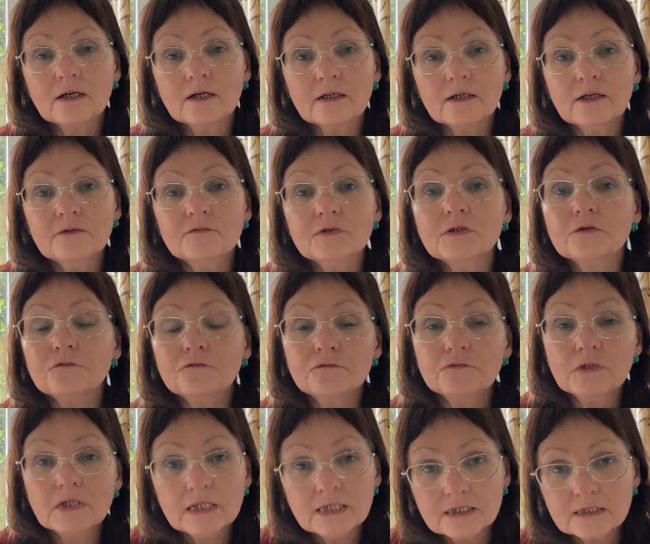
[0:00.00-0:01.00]
having
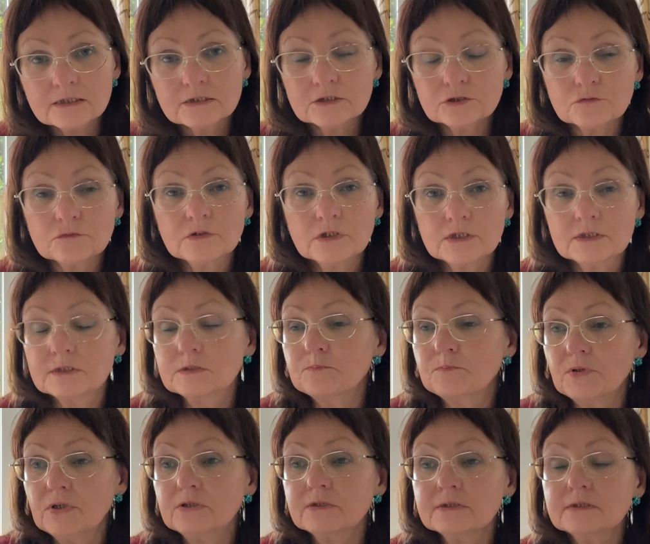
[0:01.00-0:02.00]
feelings to this
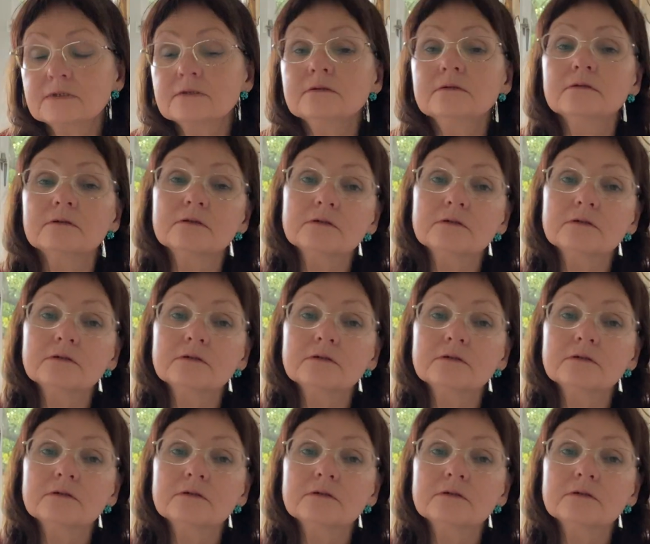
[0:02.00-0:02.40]
person.